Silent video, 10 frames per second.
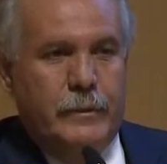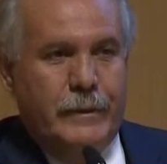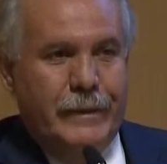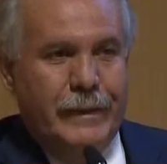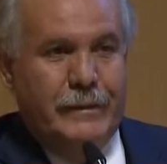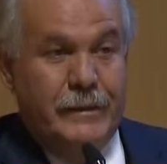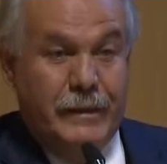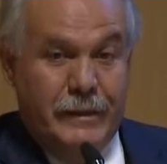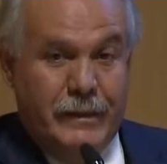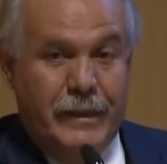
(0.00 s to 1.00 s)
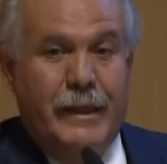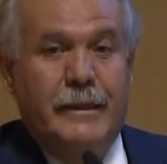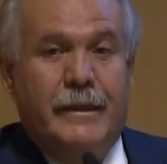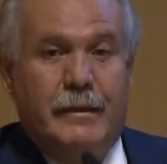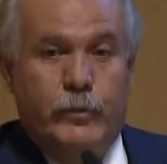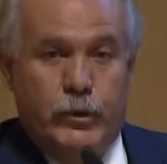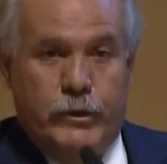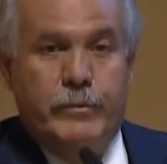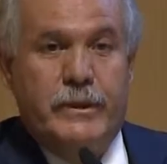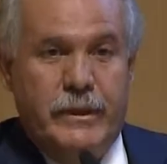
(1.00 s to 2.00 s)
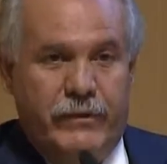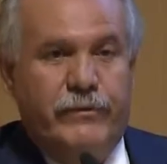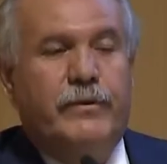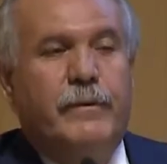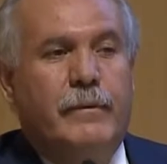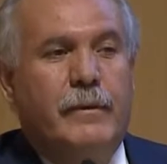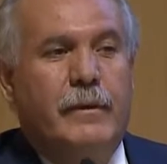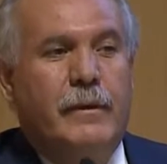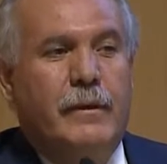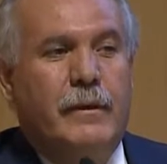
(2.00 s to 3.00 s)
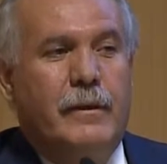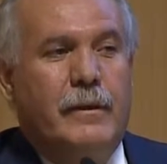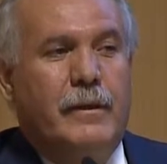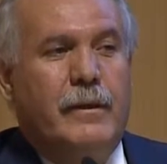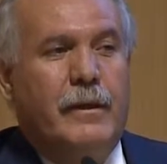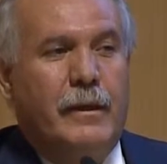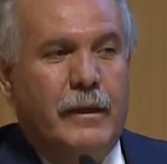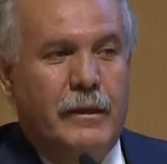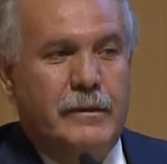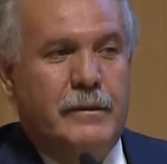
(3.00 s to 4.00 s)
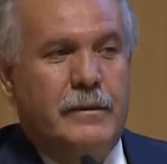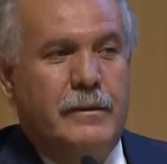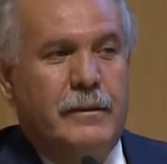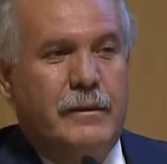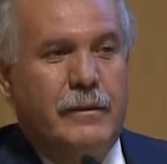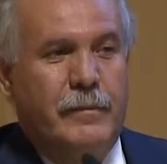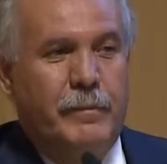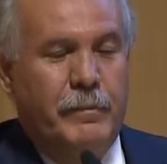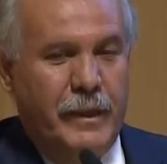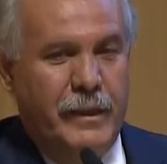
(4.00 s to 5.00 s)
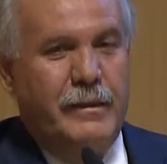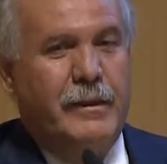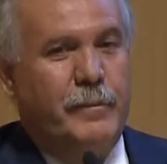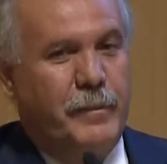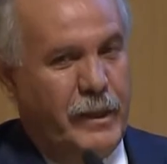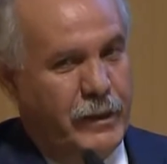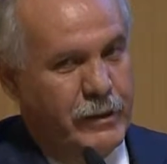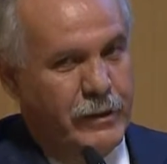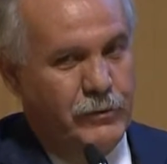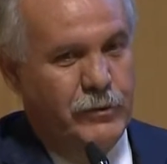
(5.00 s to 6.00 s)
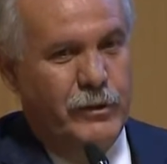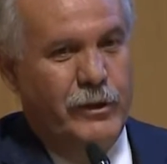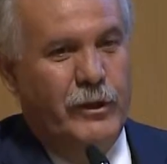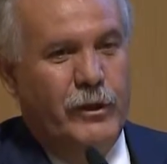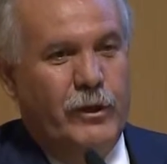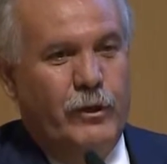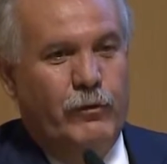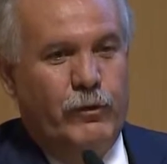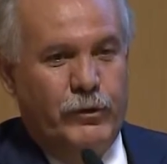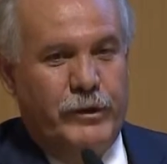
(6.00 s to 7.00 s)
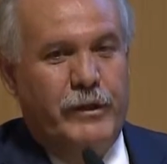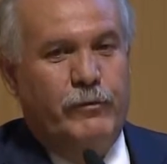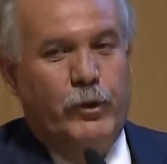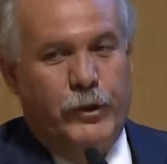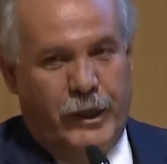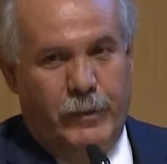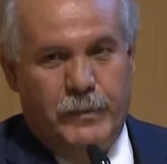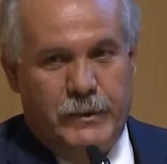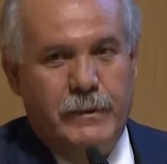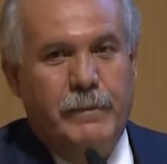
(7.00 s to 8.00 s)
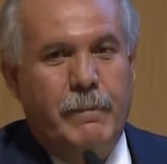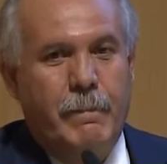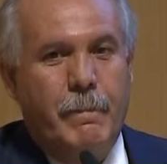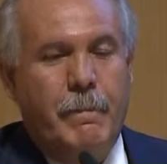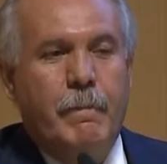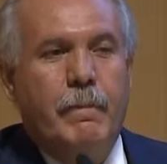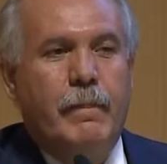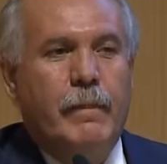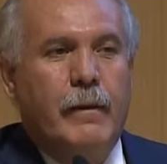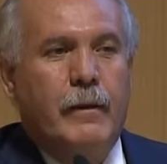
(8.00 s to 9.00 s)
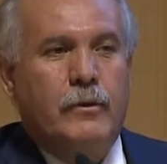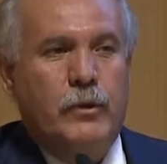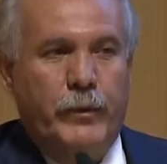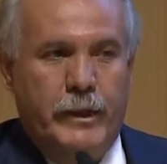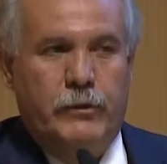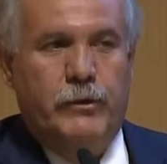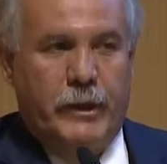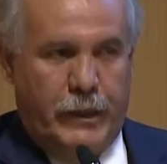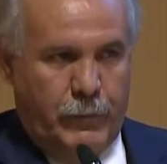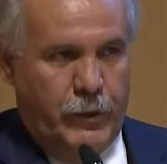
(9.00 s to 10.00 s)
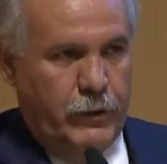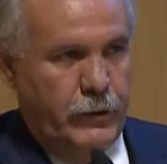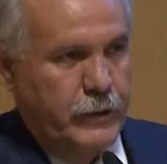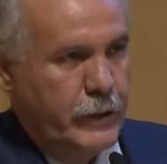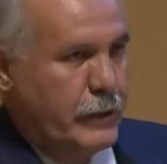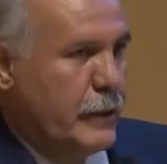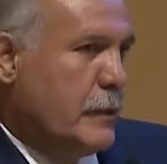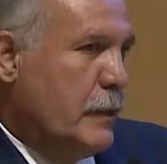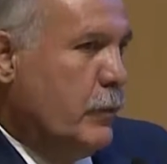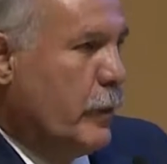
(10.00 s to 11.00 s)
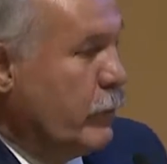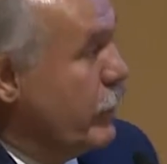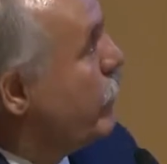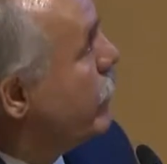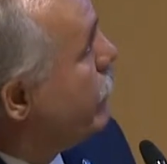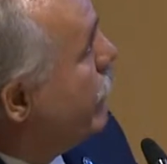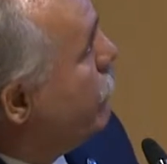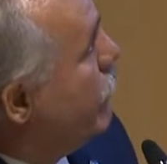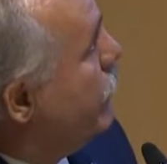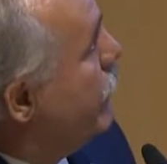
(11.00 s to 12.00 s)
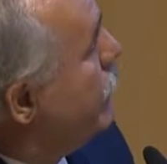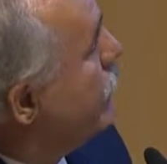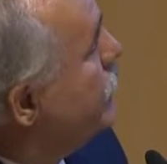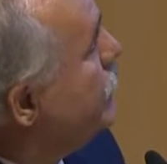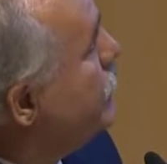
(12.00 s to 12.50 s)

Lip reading: the land that Muslims live is made a playground for their war games. So we need to think about this and then see what we can do about it.